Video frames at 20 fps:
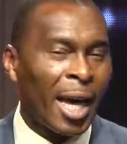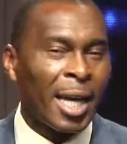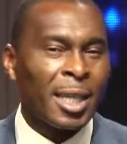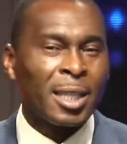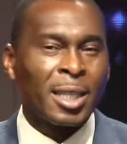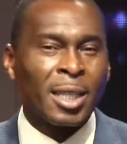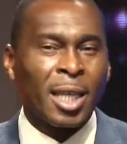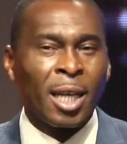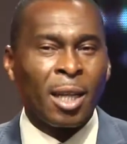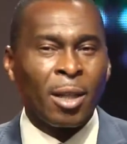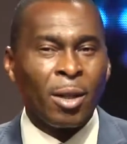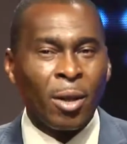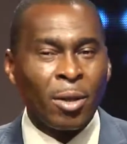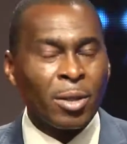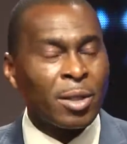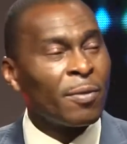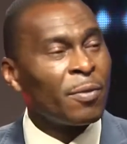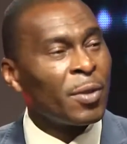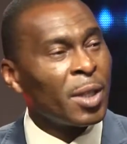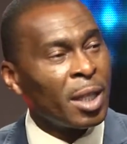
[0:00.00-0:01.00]
And a
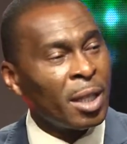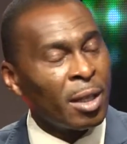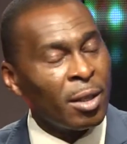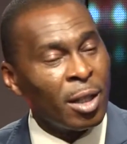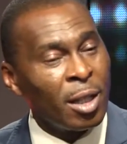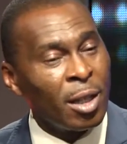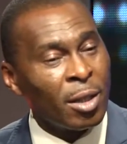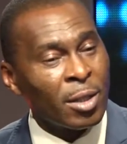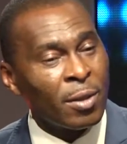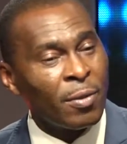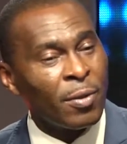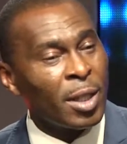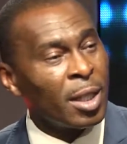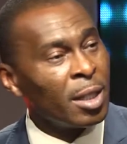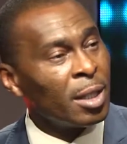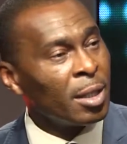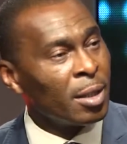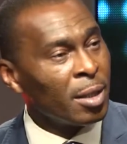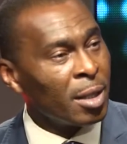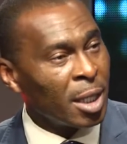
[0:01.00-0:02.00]
lot of the
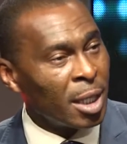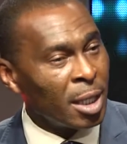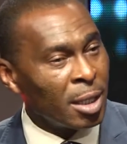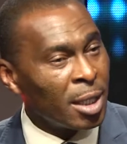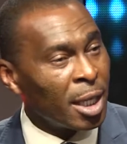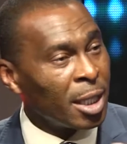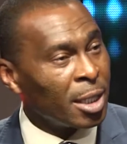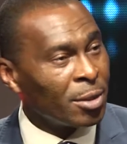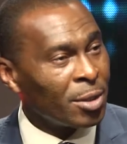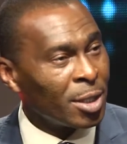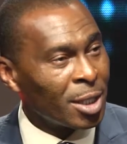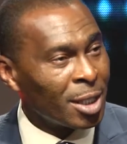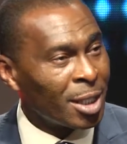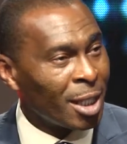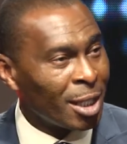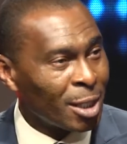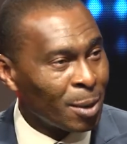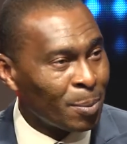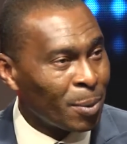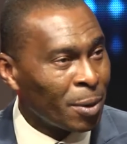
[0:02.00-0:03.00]
Nigerians in
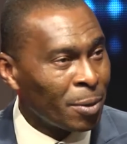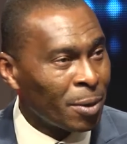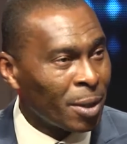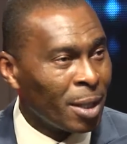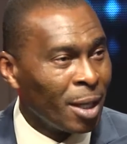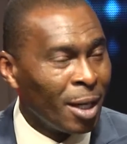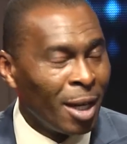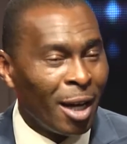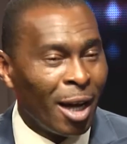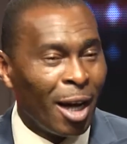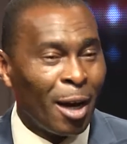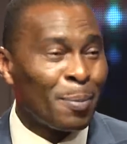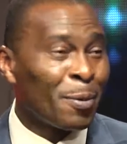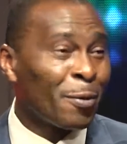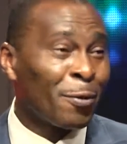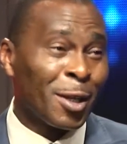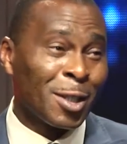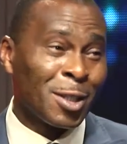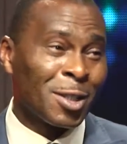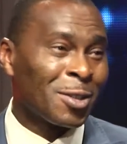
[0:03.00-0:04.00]
diaspora are
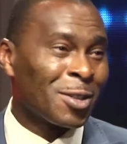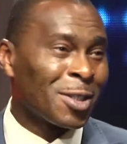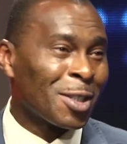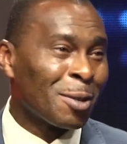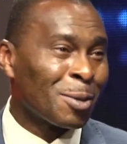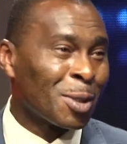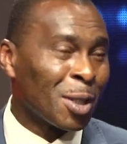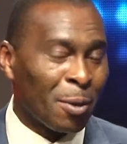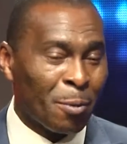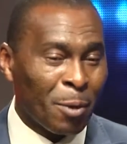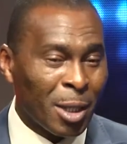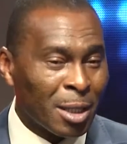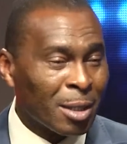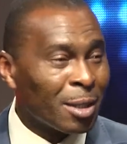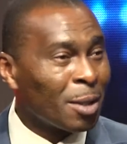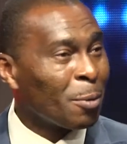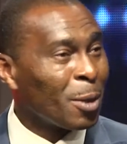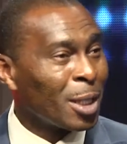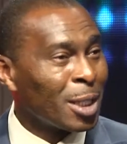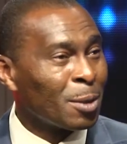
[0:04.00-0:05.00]
professionals. So they
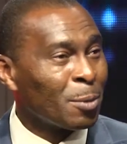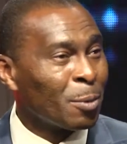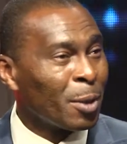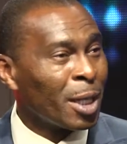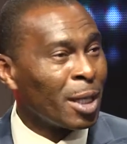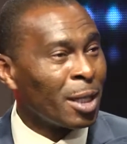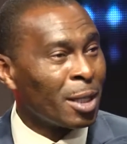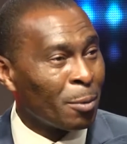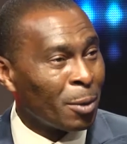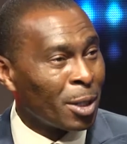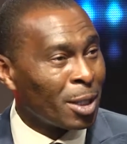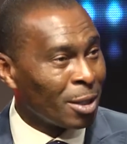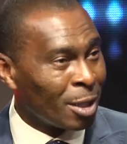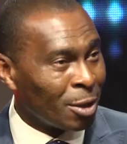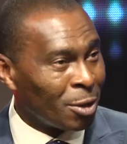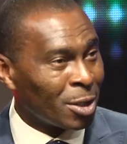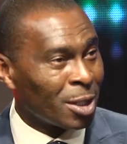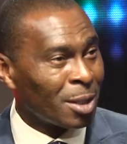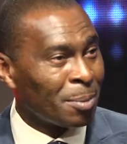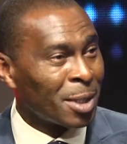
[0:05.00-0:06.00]
went away, they
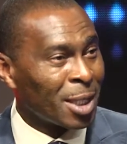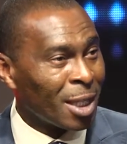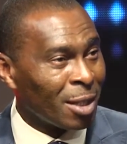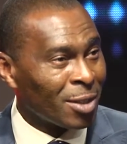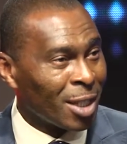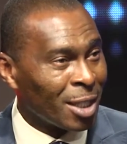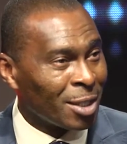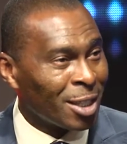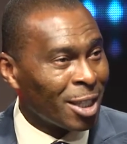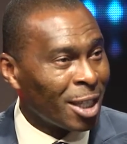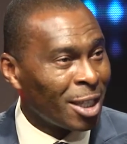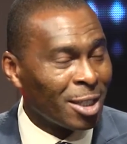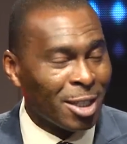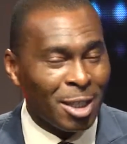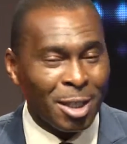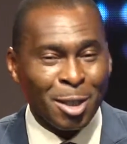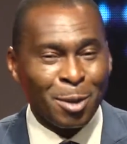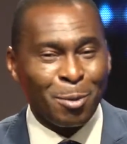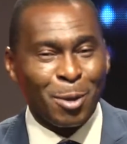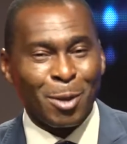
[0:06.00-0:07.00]
got themselves
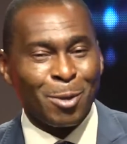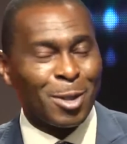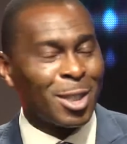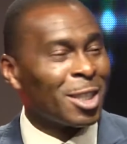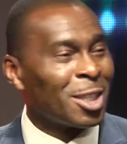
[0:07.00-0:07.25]
educated, so whether it was